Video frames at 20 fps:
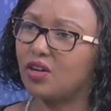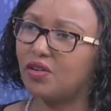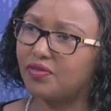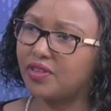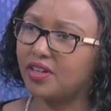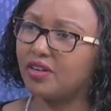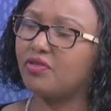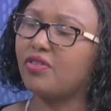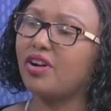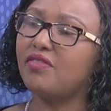of
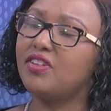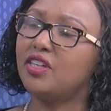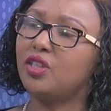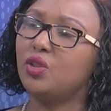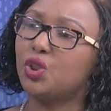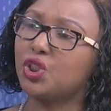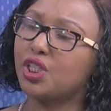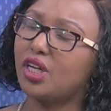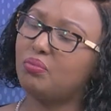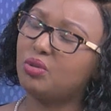the revenue
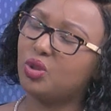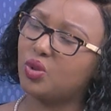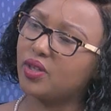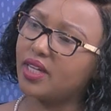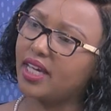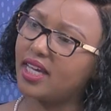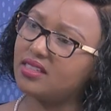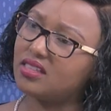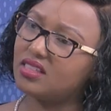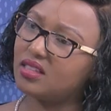share between
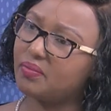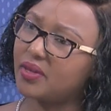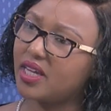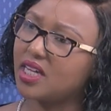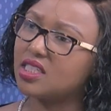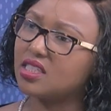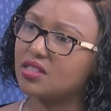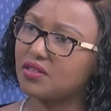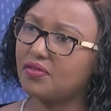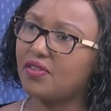KCB
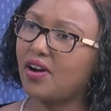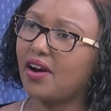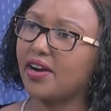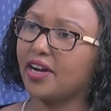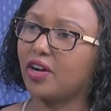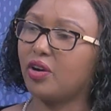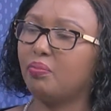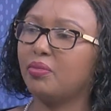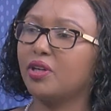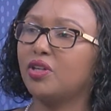and
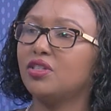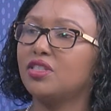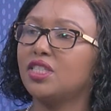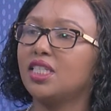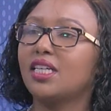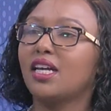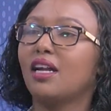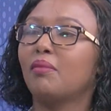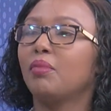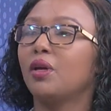Safaricom? Because
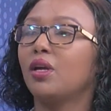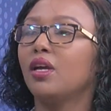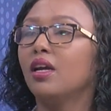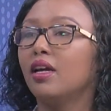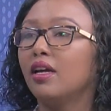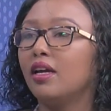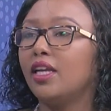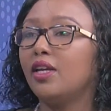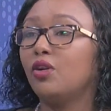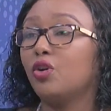it can be,
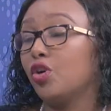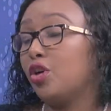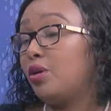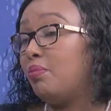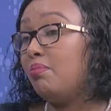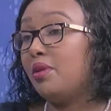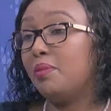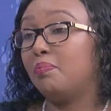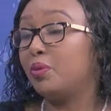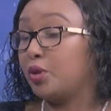you could
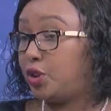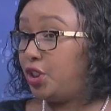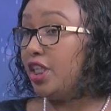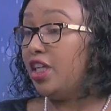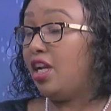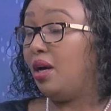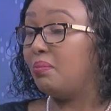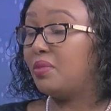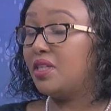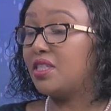be pushing
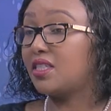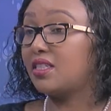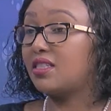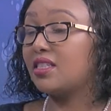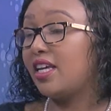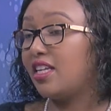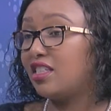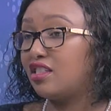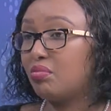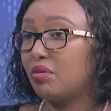numbers as
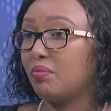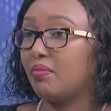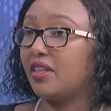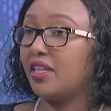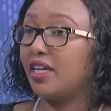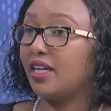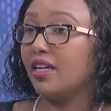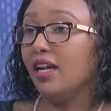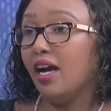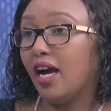KCB, but
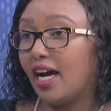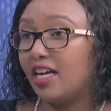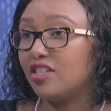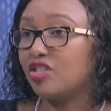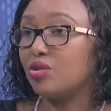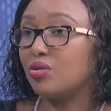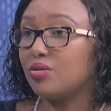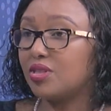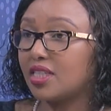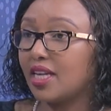then, as
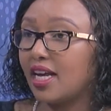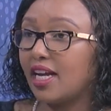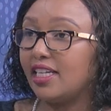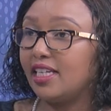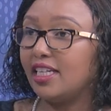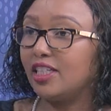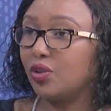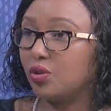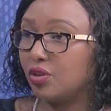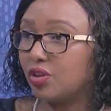you said,
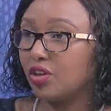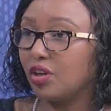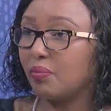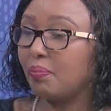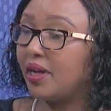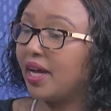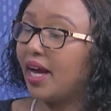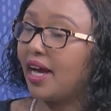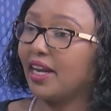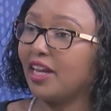it could not
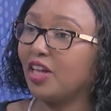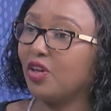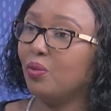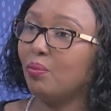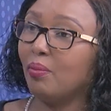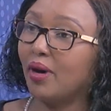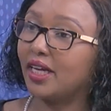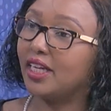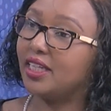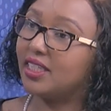be earning you
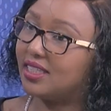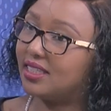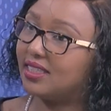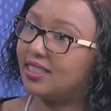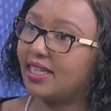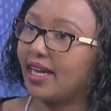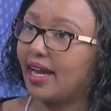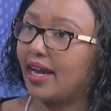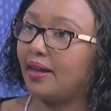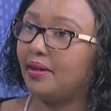money
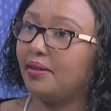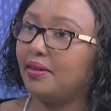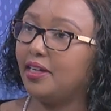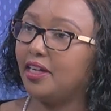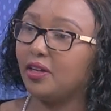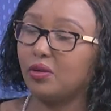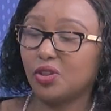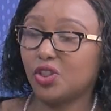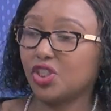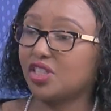today. It
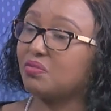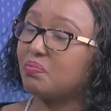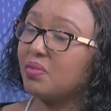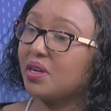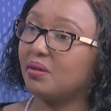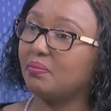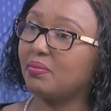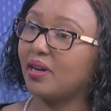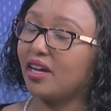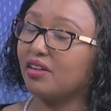could just be
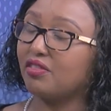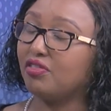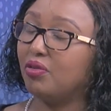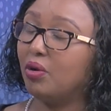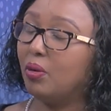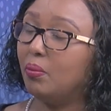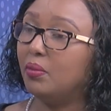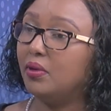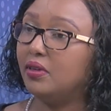a platform.